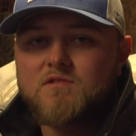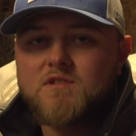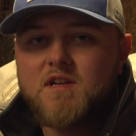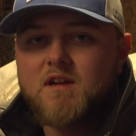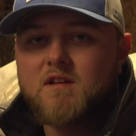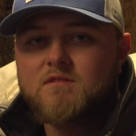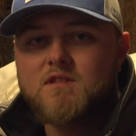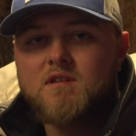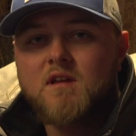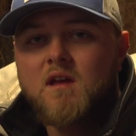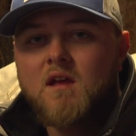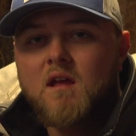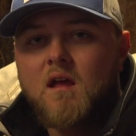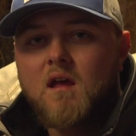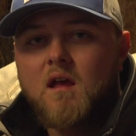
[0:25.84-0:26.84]
sounds
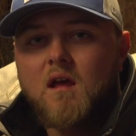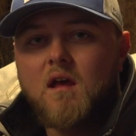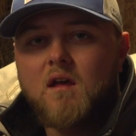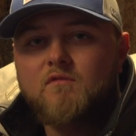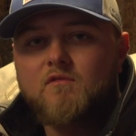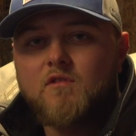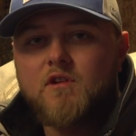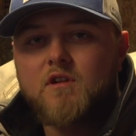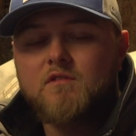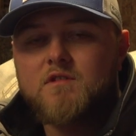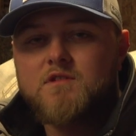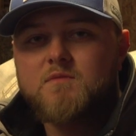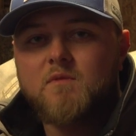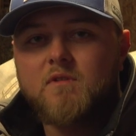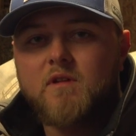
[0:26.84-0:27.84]
uh, for you
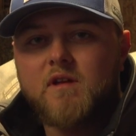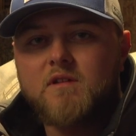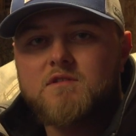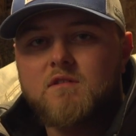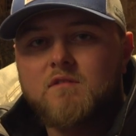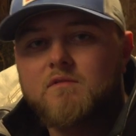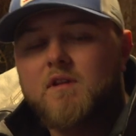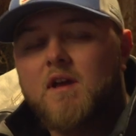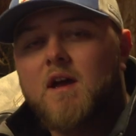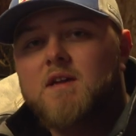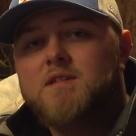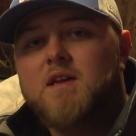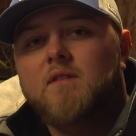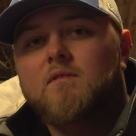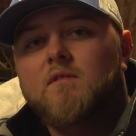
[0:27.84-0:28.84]
this spring. So if you
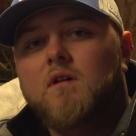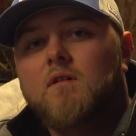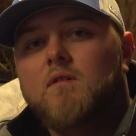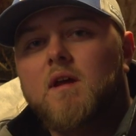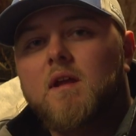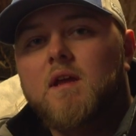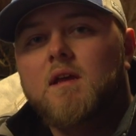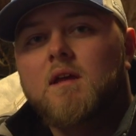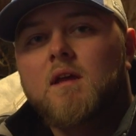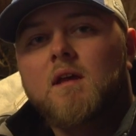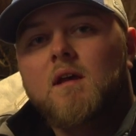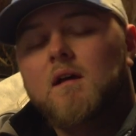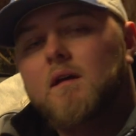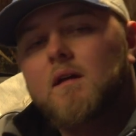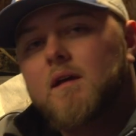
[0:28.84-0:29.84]
guys haven't already,
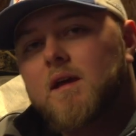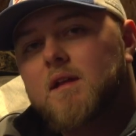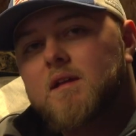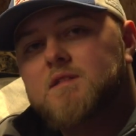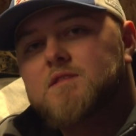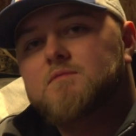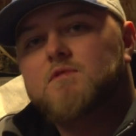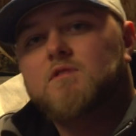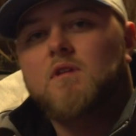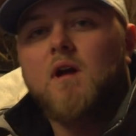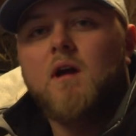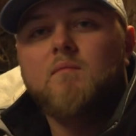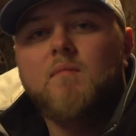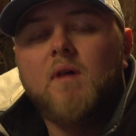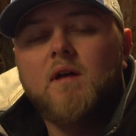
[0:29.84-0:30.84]
uh, hit that
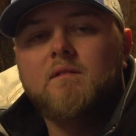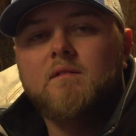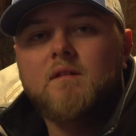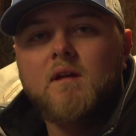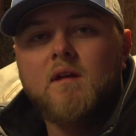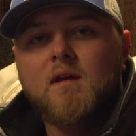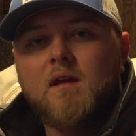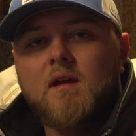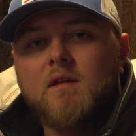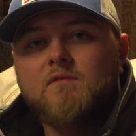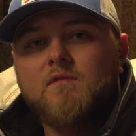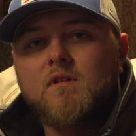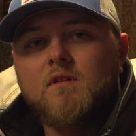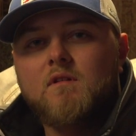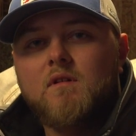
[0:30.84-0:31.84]
subscribe button
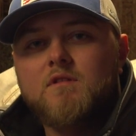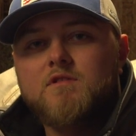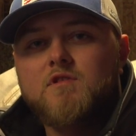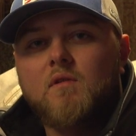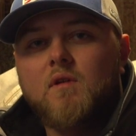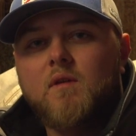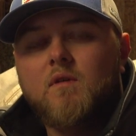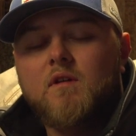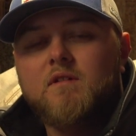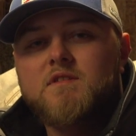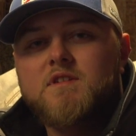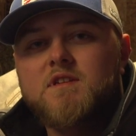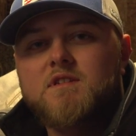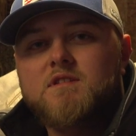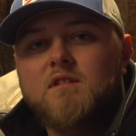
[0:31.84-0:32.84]
if you're enjoying what you
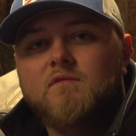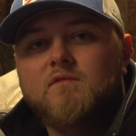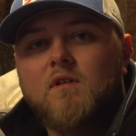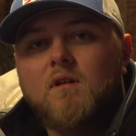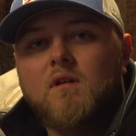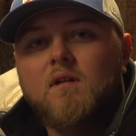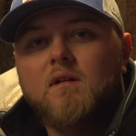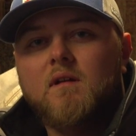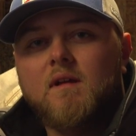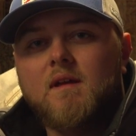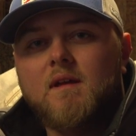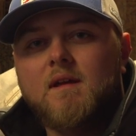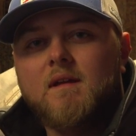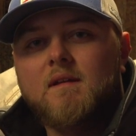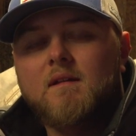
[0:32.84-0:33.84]
see so far.
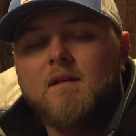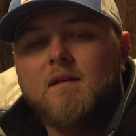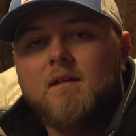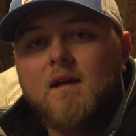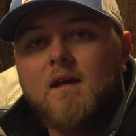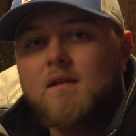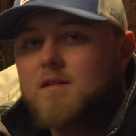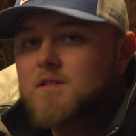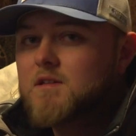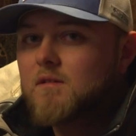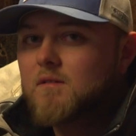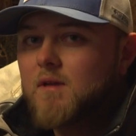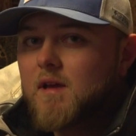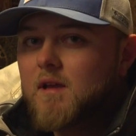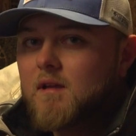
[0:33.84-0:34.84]
And uh, yeah, let's
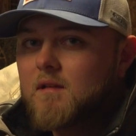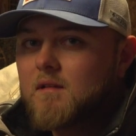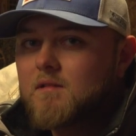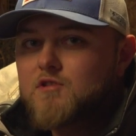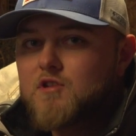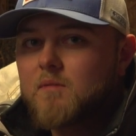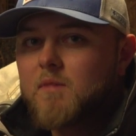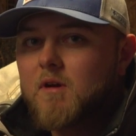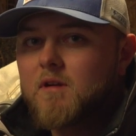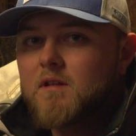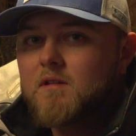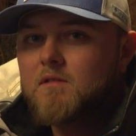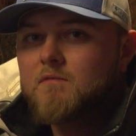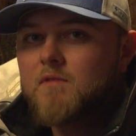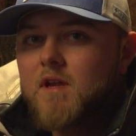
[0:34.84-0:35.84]
go ahead and jump on
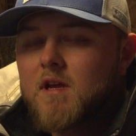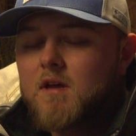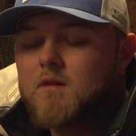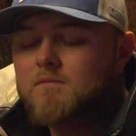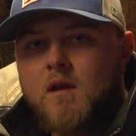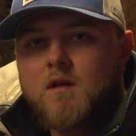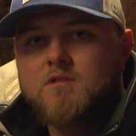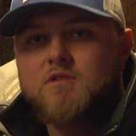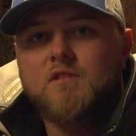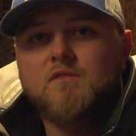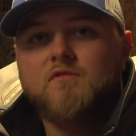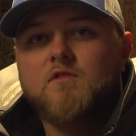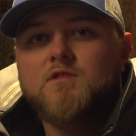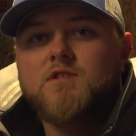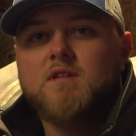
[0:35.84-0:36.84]
into the video. So
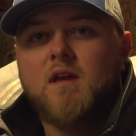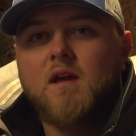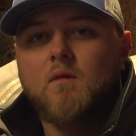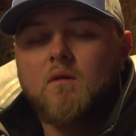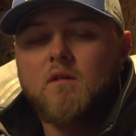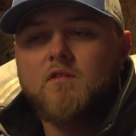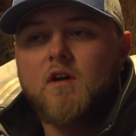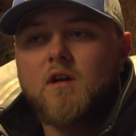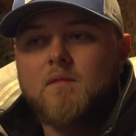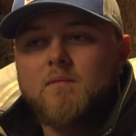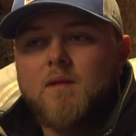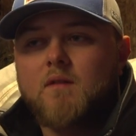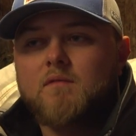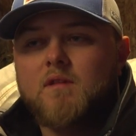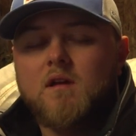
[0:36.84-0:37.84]
the first thing I want to talk
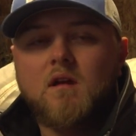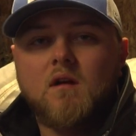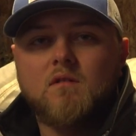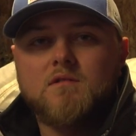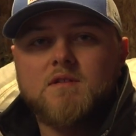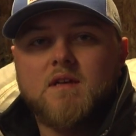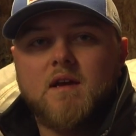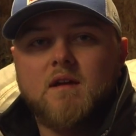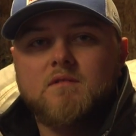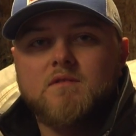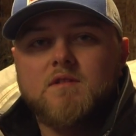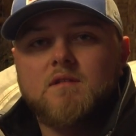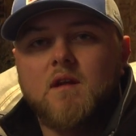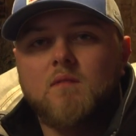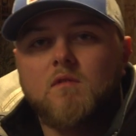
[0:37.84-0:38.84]
about with e-caller
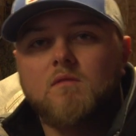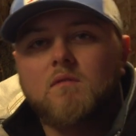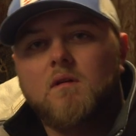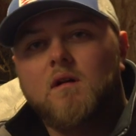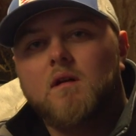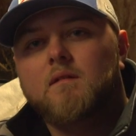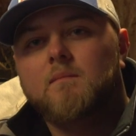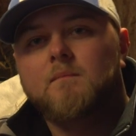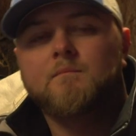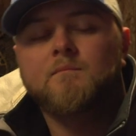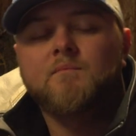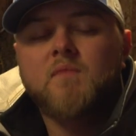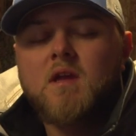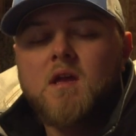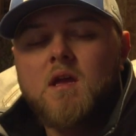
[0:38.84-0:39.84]
sounds, number one,
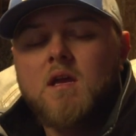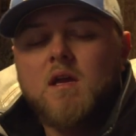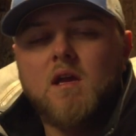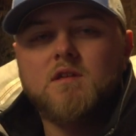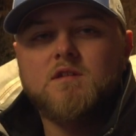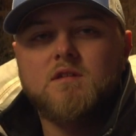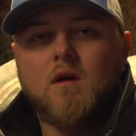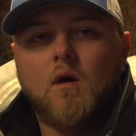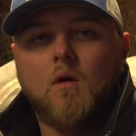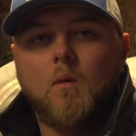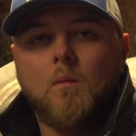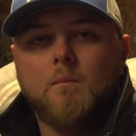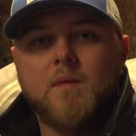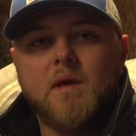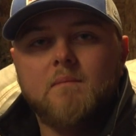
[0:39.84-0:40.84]
is
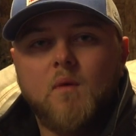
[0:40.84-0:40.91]
don't be